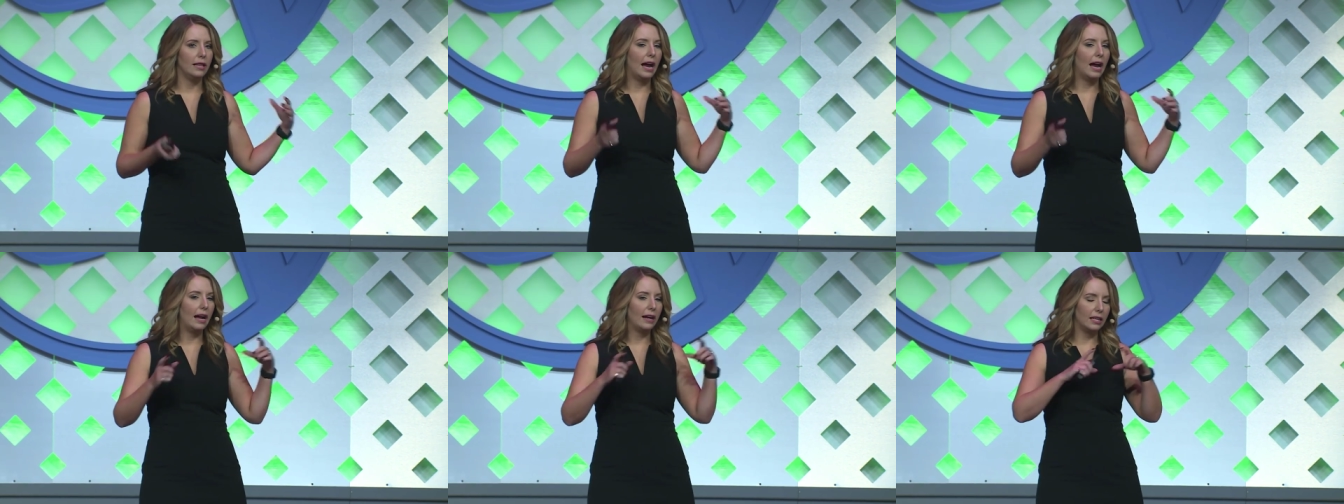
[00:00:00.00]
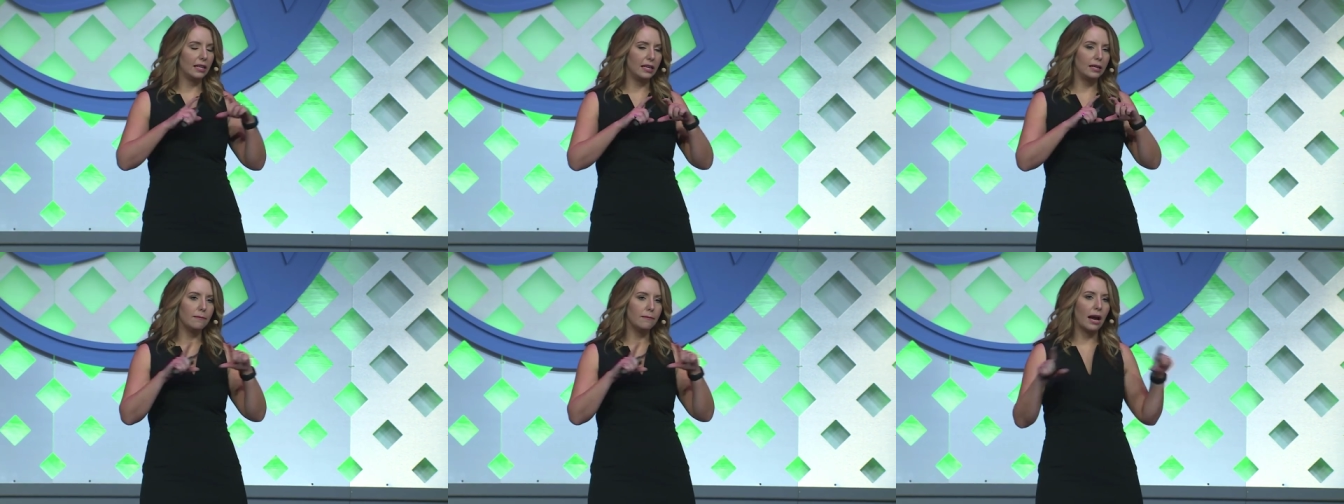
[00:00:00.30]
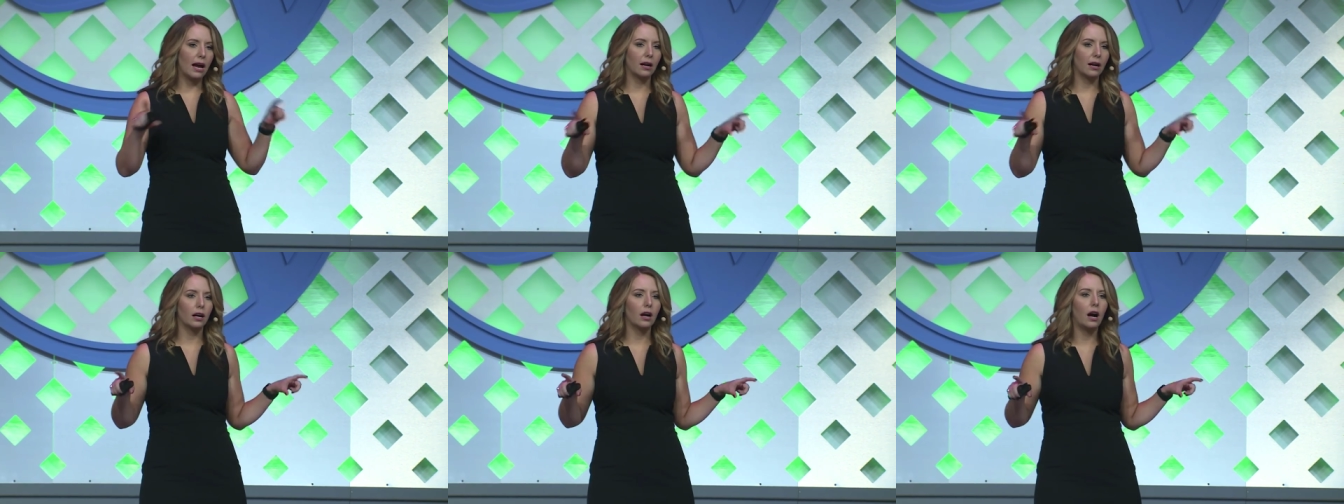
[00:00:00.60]
that
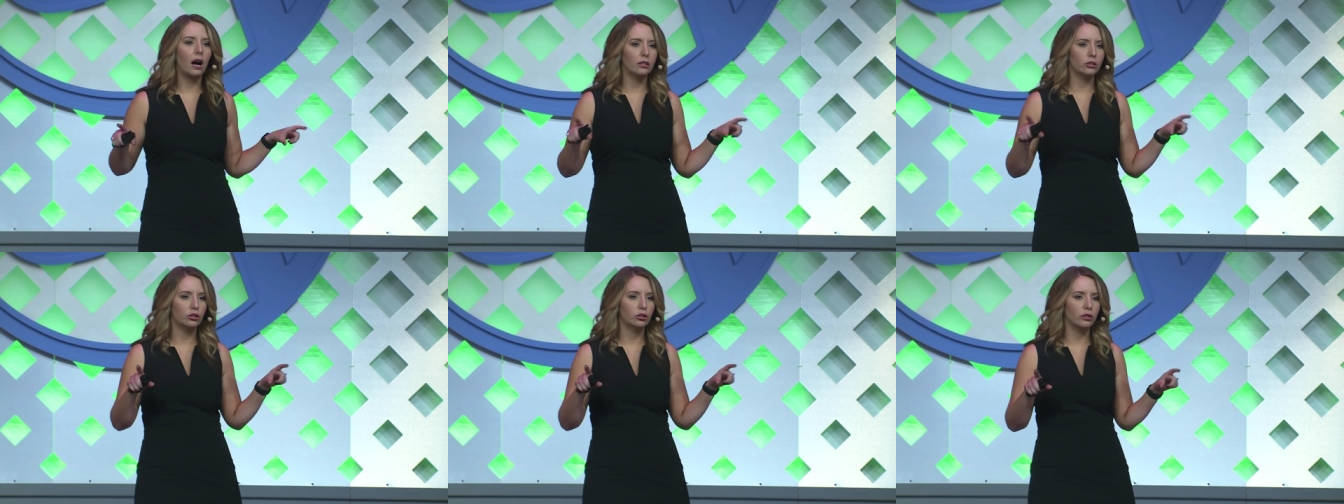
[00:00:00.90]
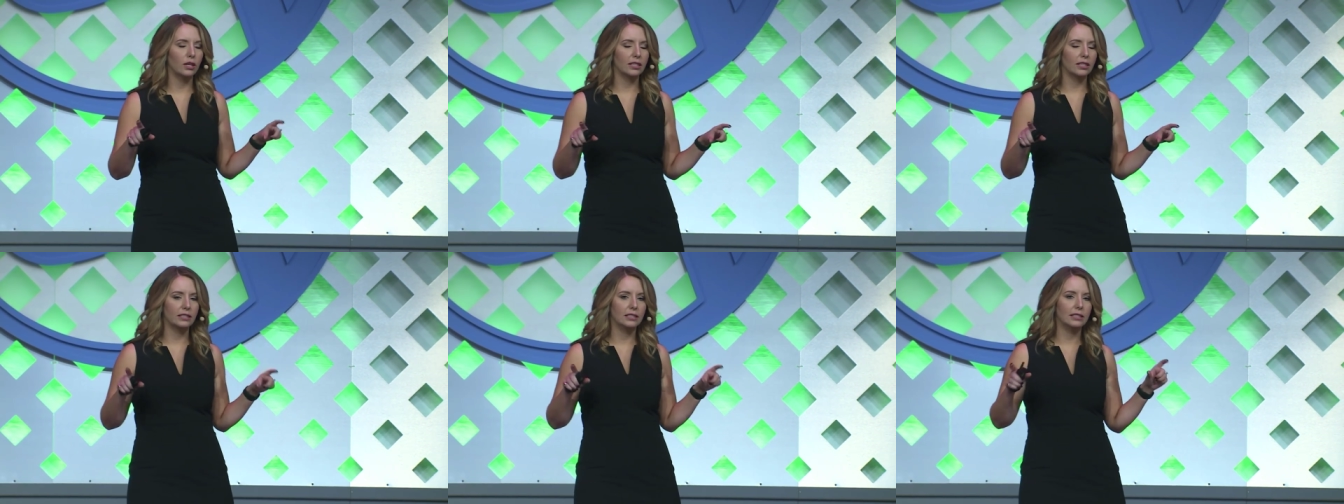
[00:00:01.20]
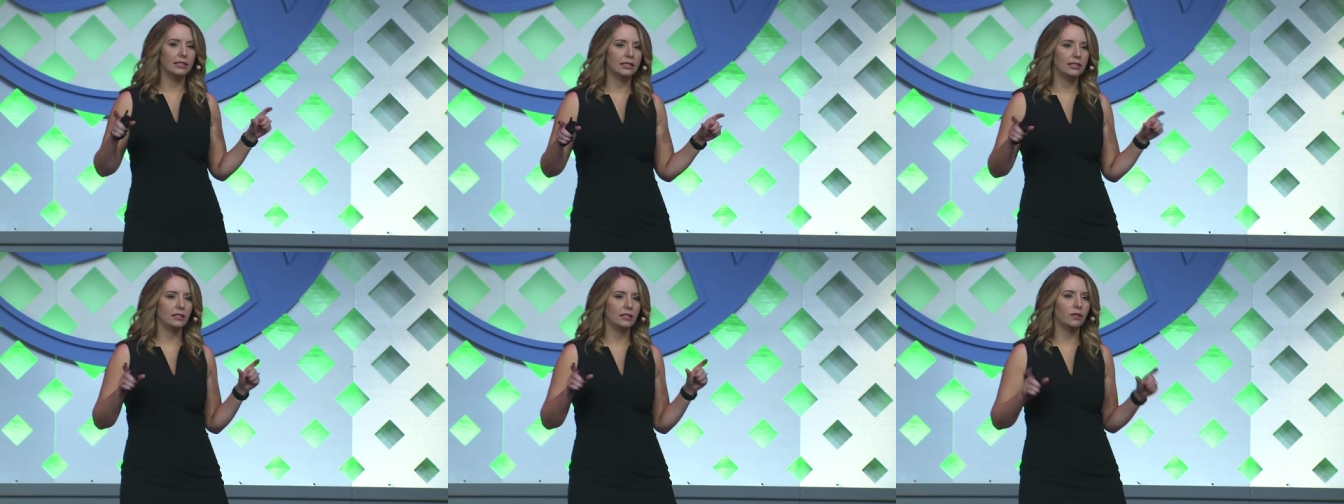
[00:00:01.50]
EMAC construct
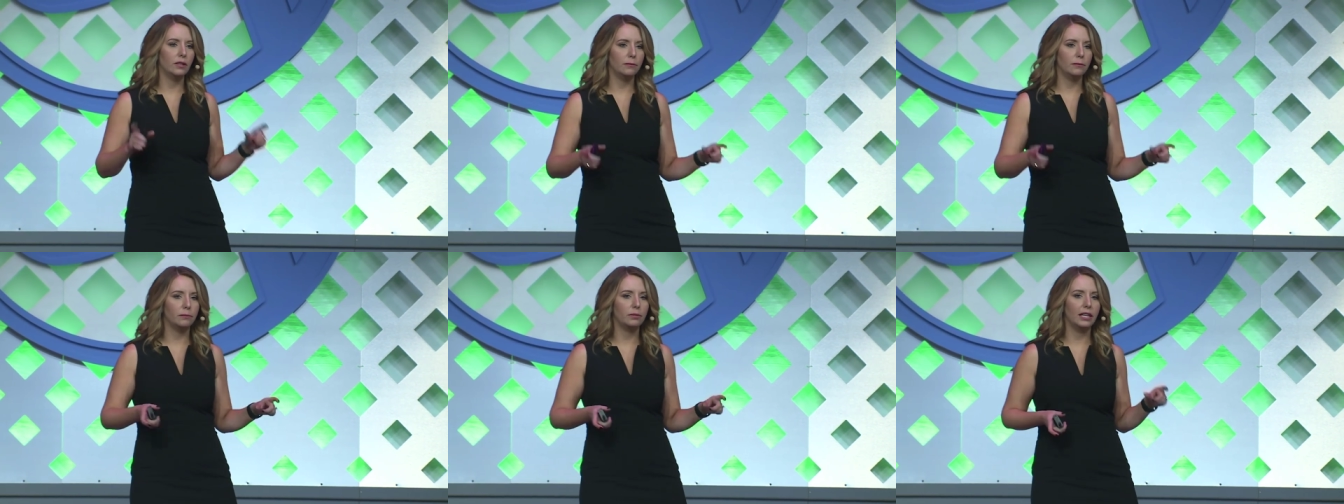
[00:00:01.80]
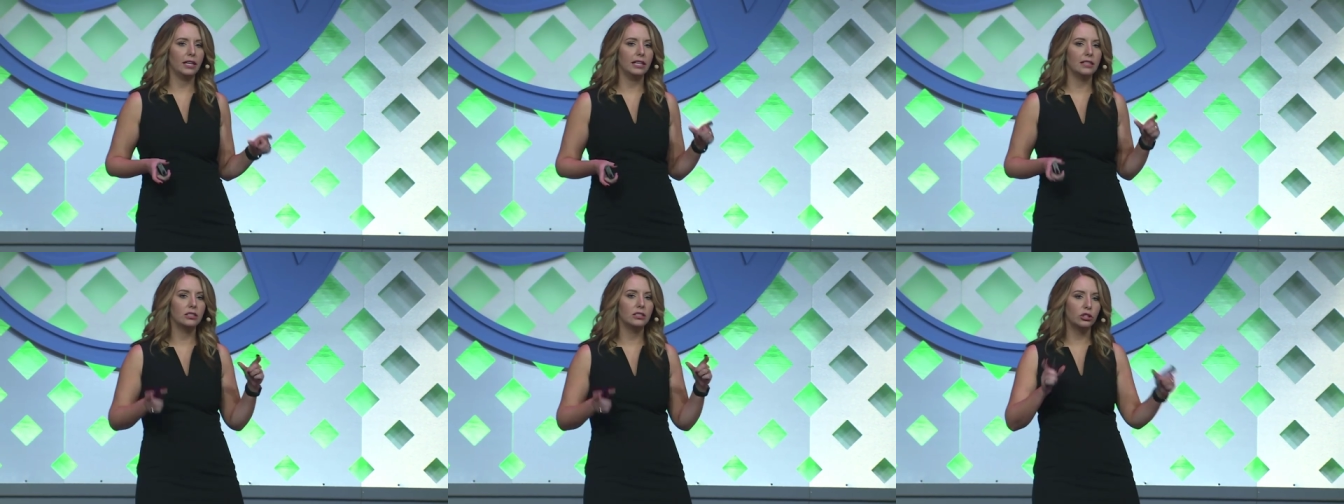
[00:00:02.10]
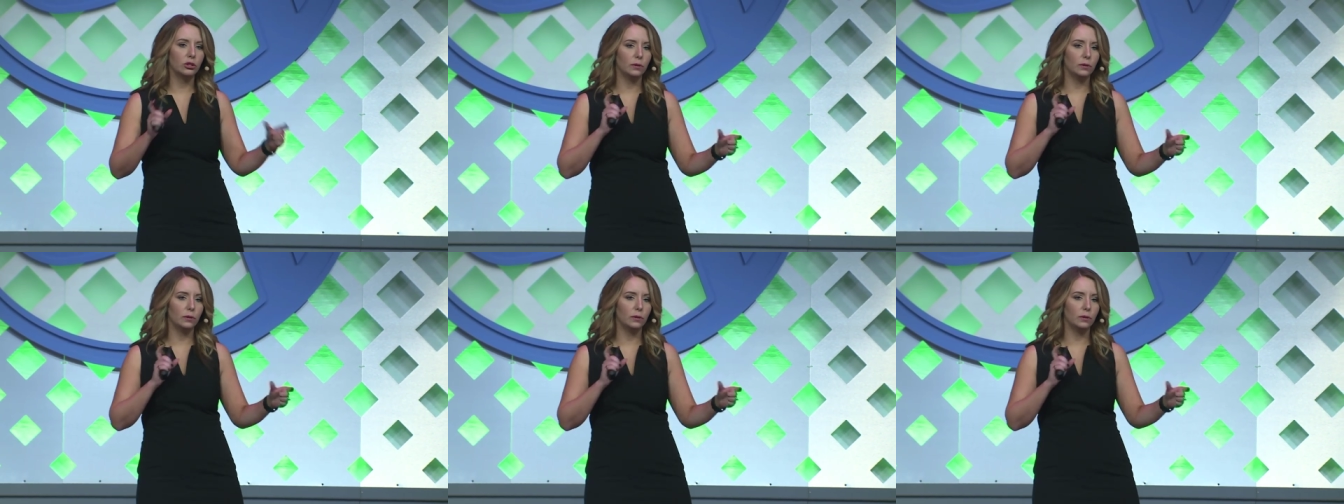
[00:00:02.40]
is still in place